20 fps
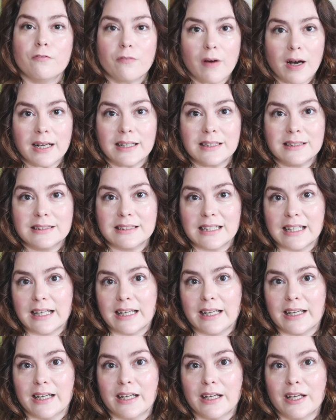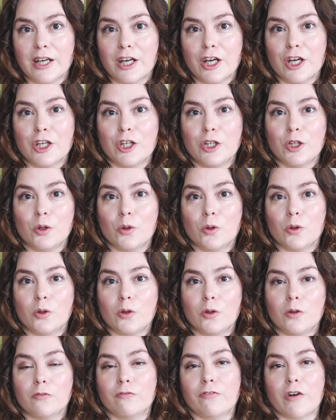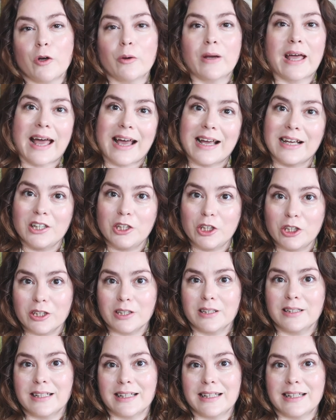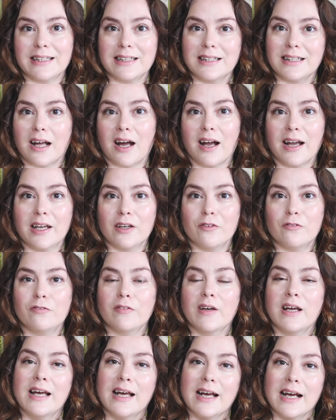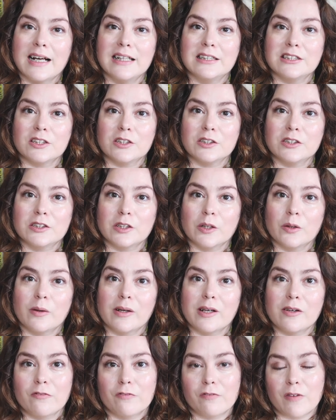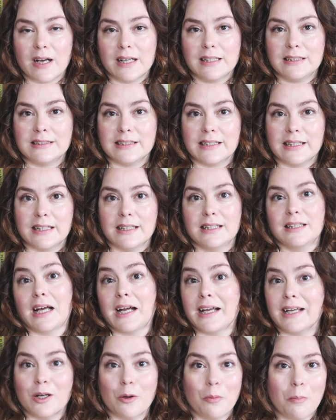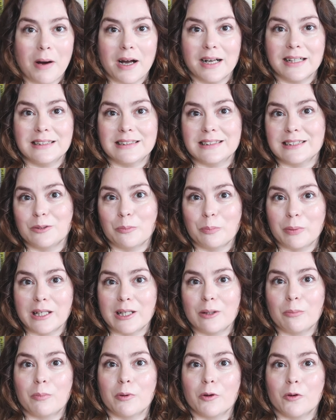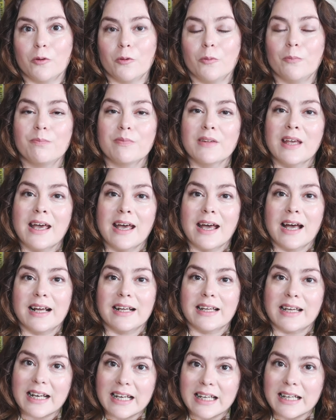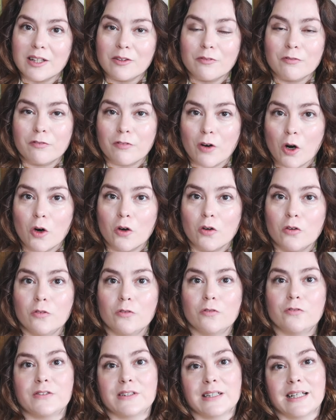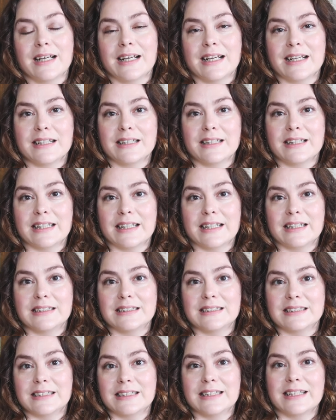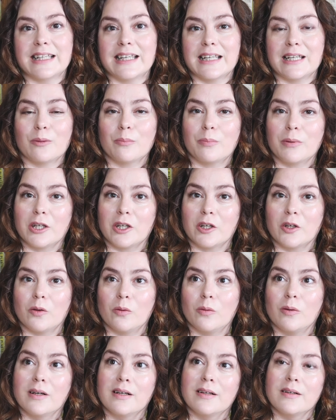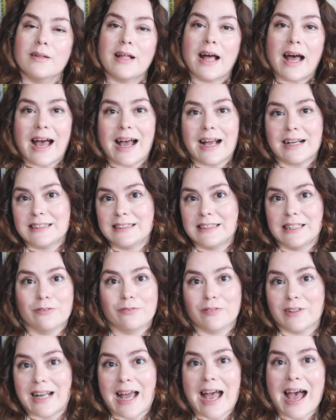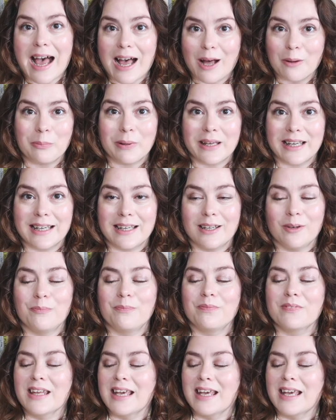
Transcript: finding your vocation in life and also in finding like-minded people and getting involved in things that keep you active and happy.